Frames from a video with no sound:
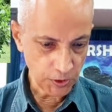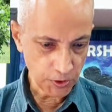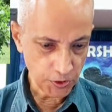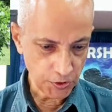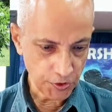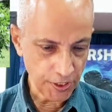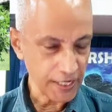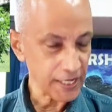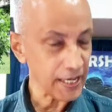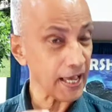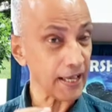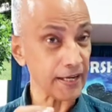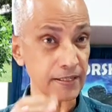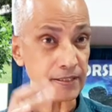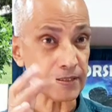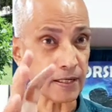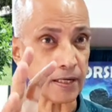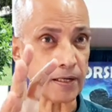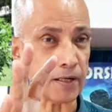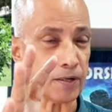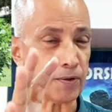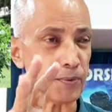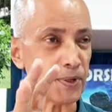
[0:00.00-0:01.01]
tree and
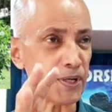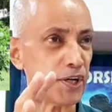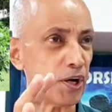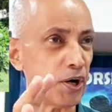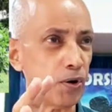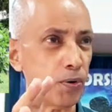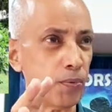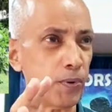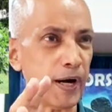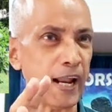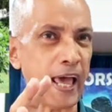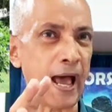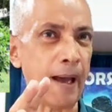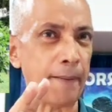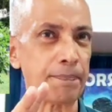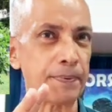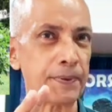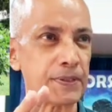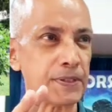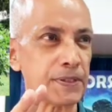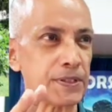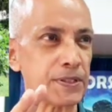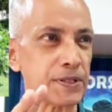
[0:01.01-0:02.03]
we know what
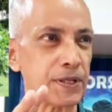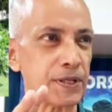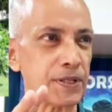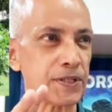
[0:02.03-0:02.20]
happens.